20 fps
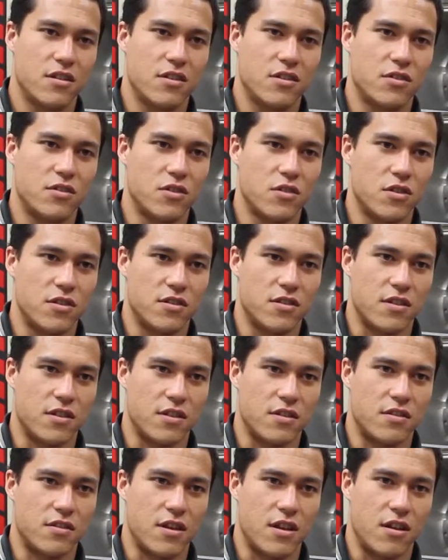students in
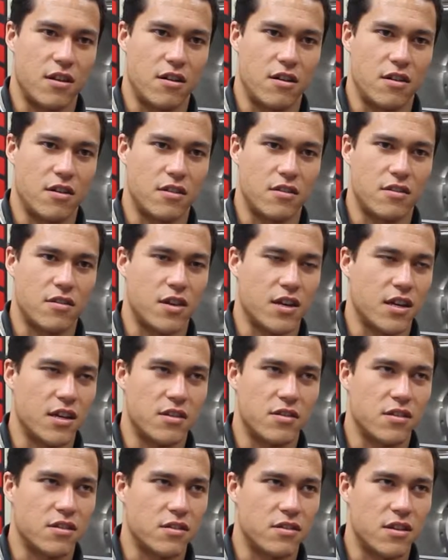the center, and so I
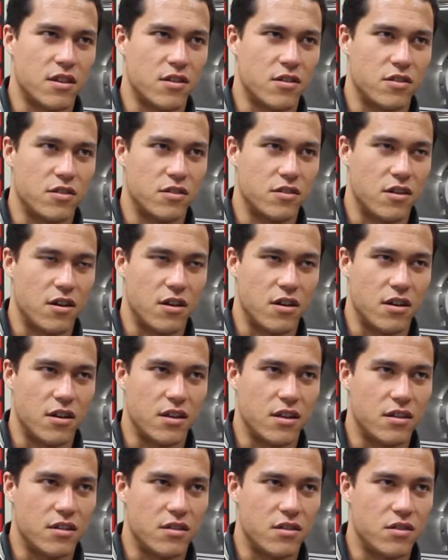guess the center started
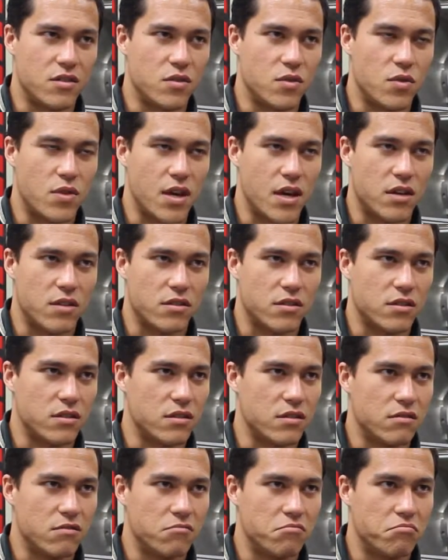in
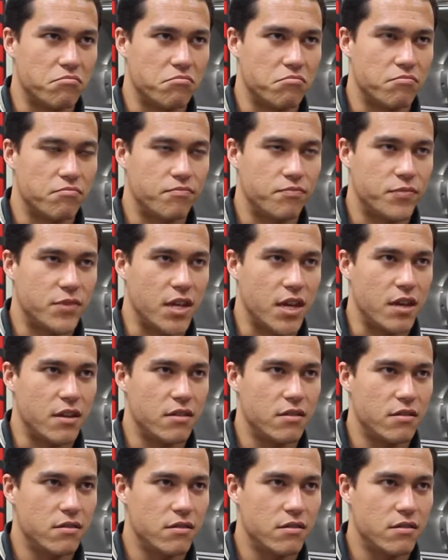2010.